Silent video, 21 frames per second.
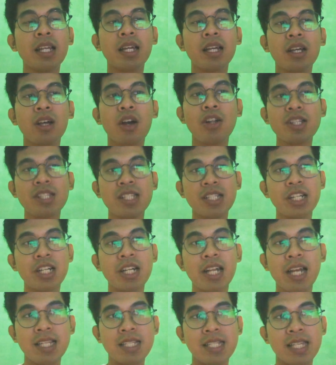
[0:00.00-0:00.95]

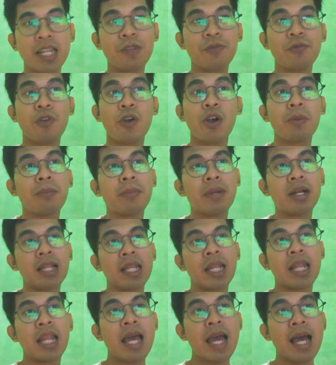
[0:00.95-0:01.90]
considered as
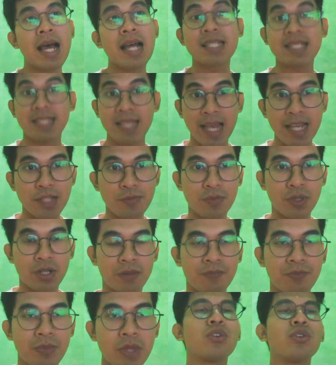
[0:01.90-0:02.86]
informal
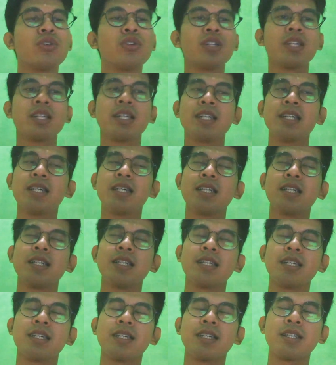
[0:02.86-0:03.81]
assessment. So
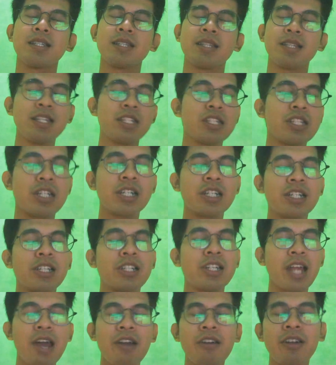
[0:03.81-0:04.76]
the teacher
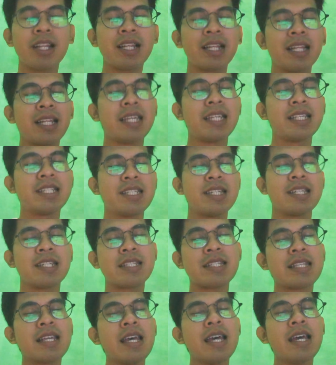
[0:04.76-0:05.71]
directly
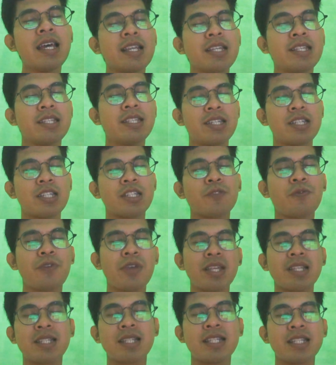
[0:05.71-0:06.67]
just
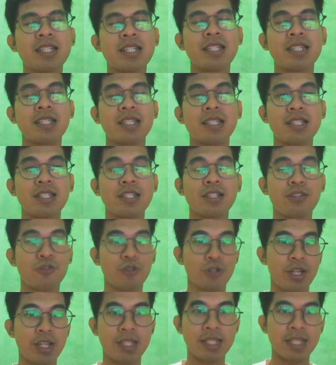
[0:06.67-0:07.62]
fix the
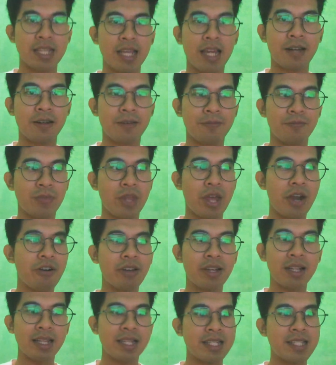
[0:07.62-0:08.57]
students and
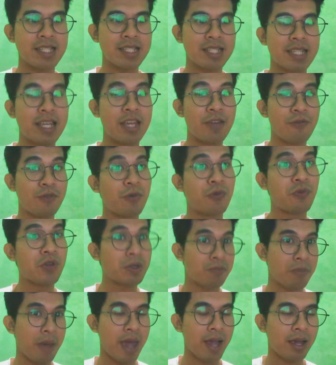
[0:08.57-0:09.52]
directly just give the
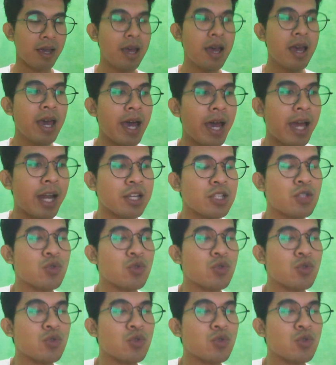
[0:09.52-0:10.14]
feedback. And